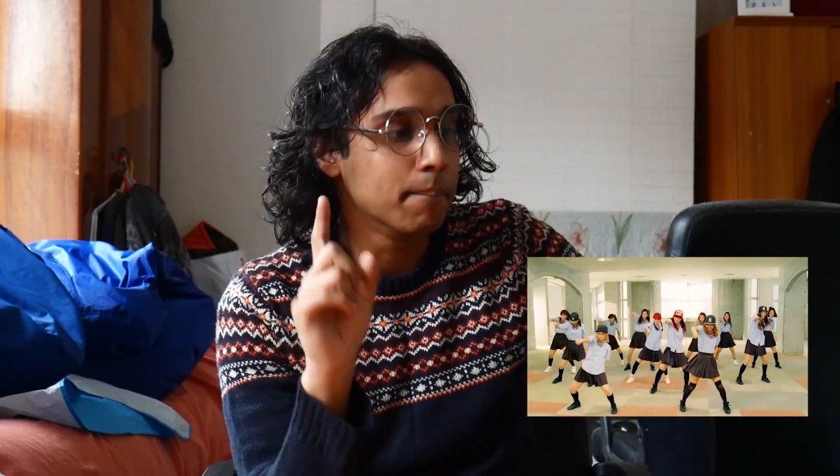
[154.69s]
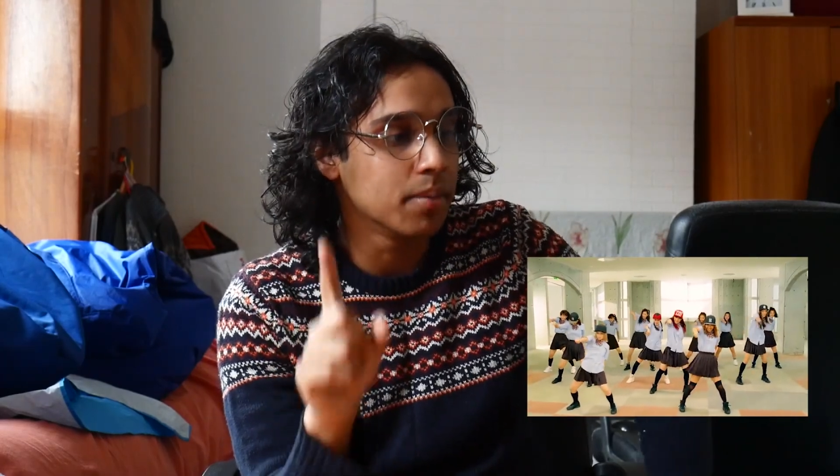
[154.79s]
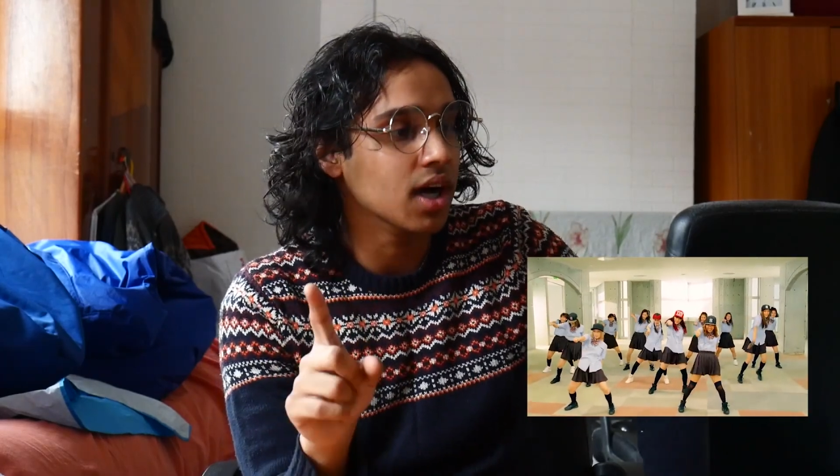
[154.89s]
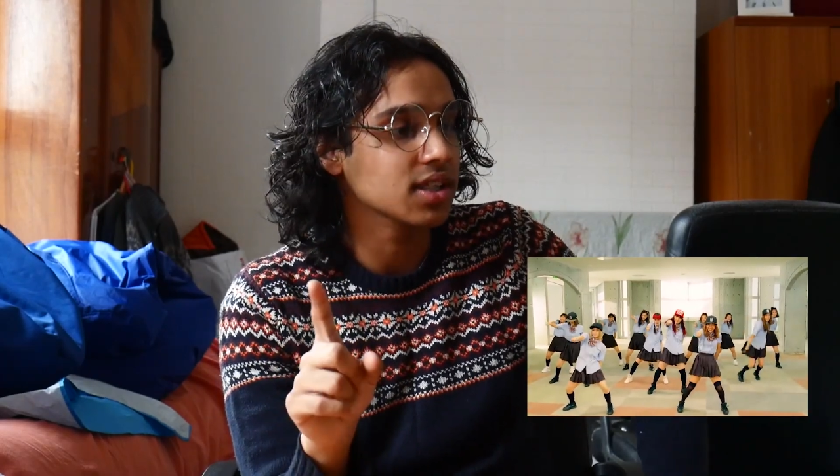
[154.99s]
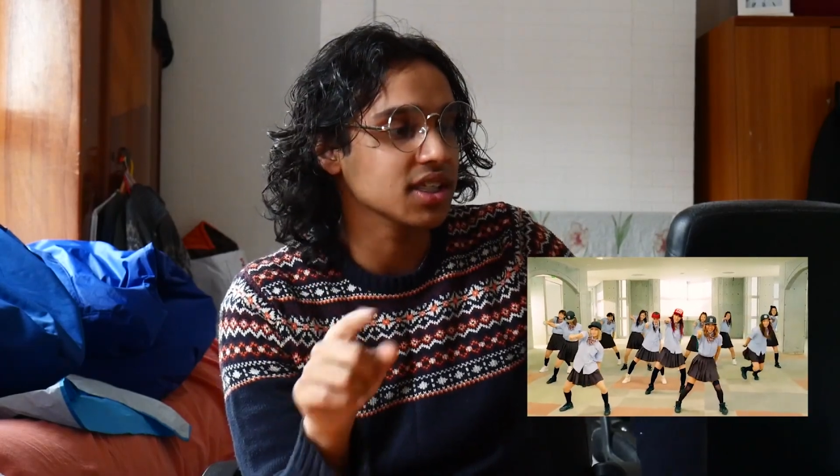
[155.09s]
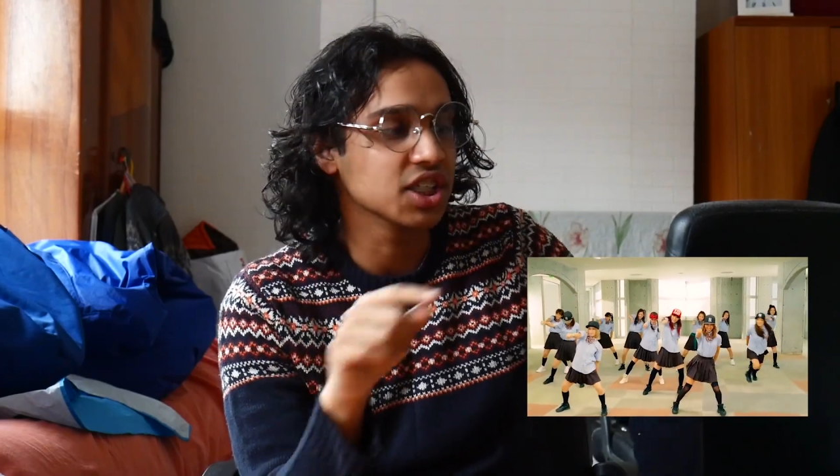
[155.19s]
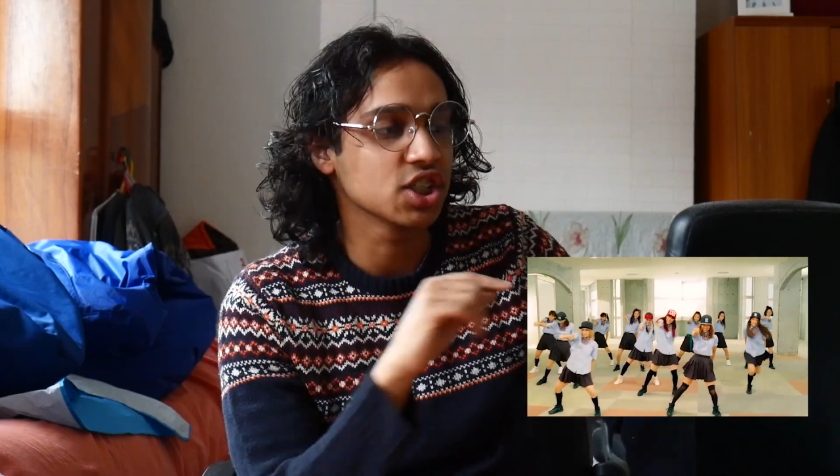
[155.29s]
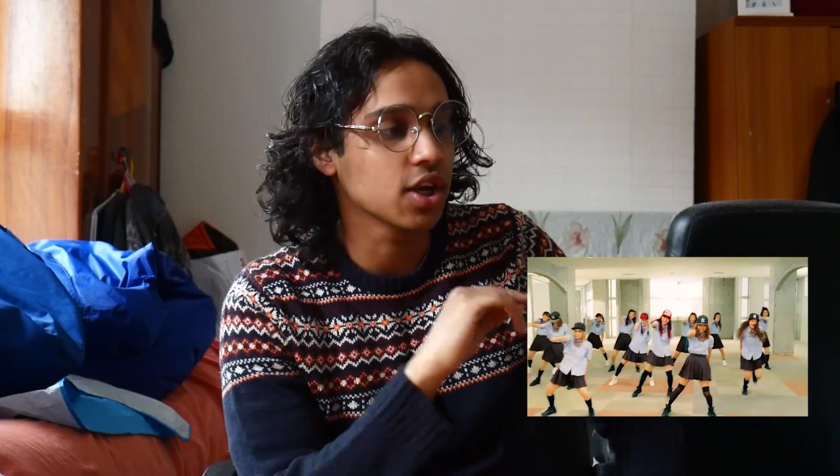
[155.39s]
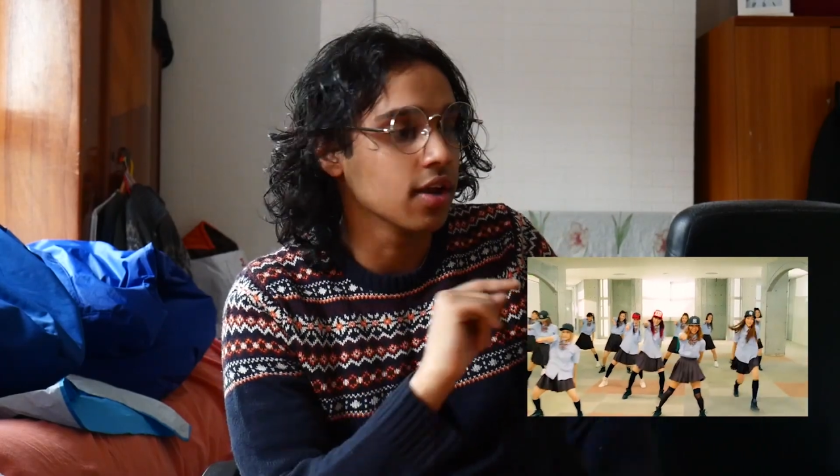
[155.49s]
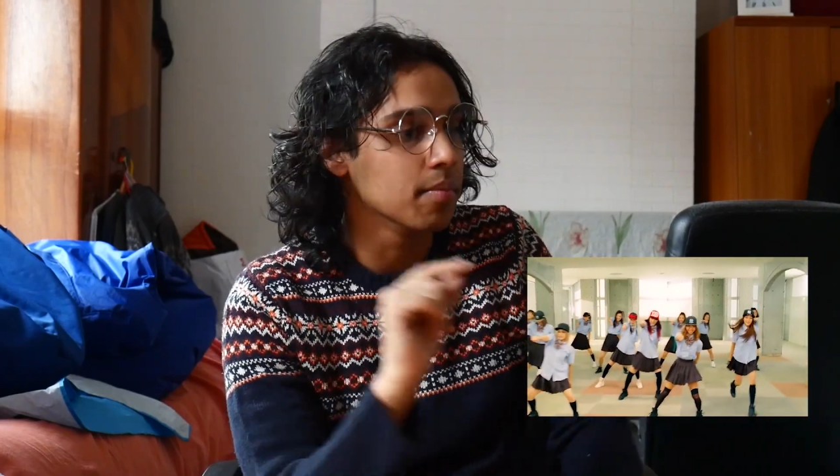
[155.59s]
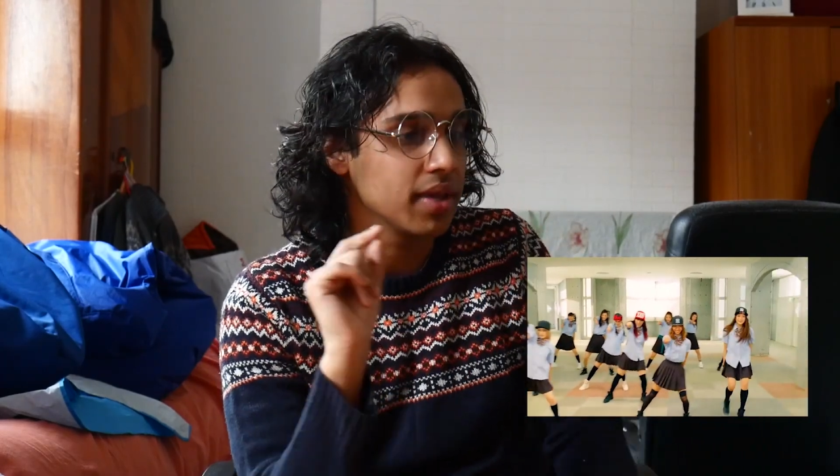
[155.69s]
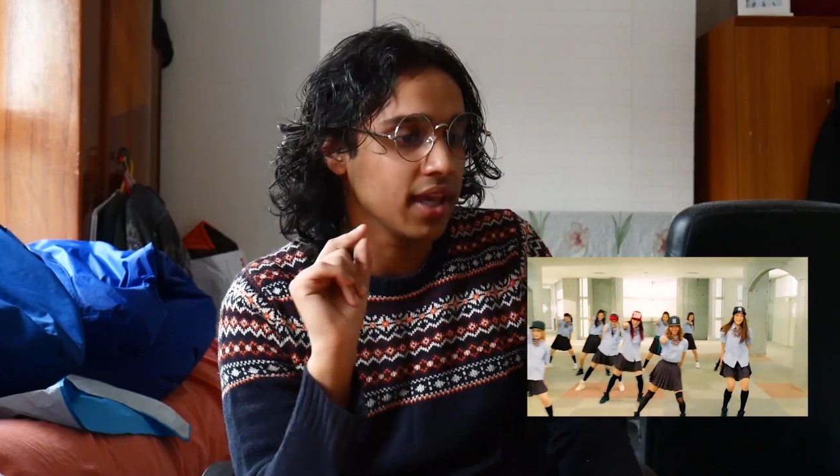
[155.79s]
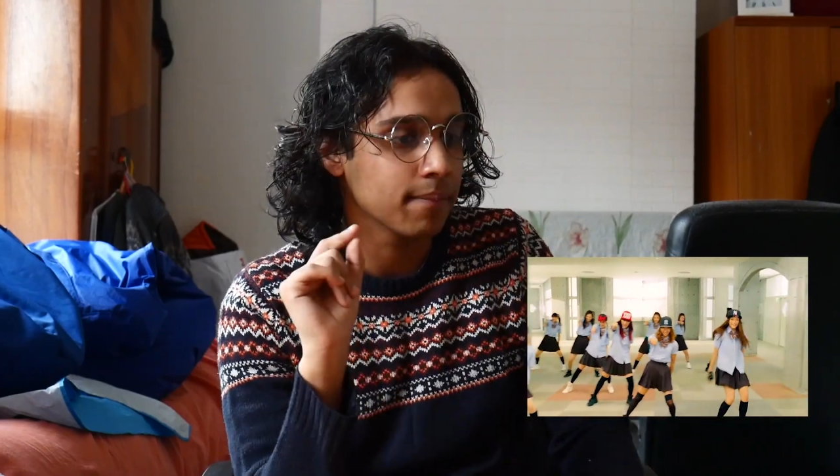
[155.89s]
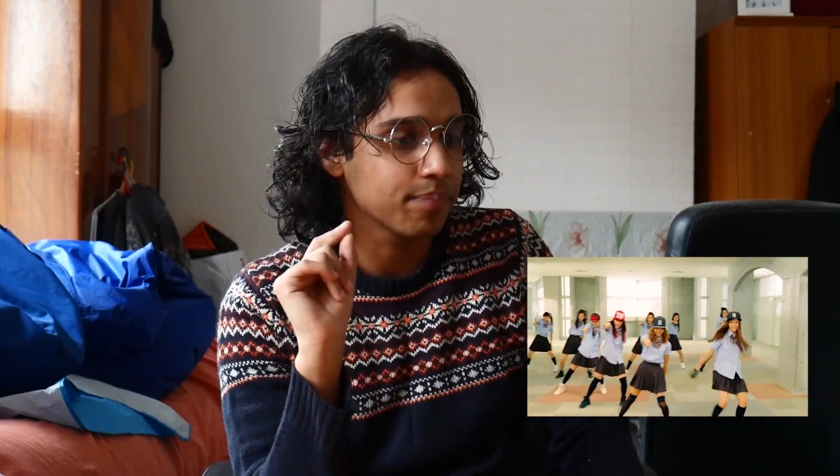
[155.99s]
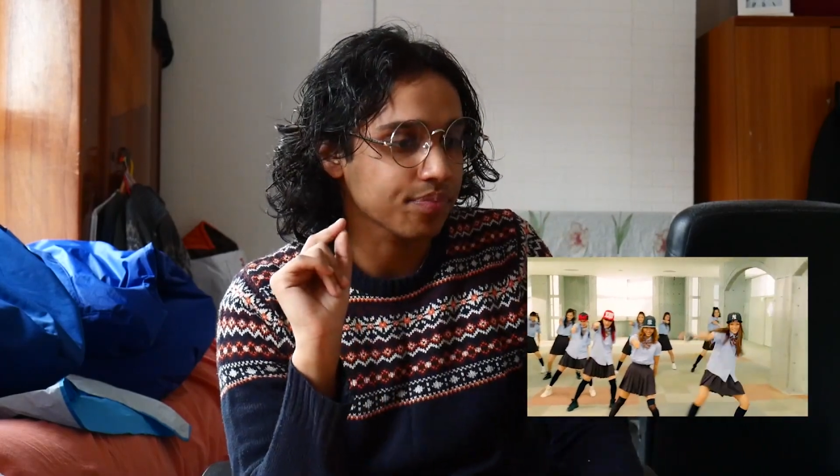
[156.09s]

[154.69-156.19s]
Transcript: but it's just gonna be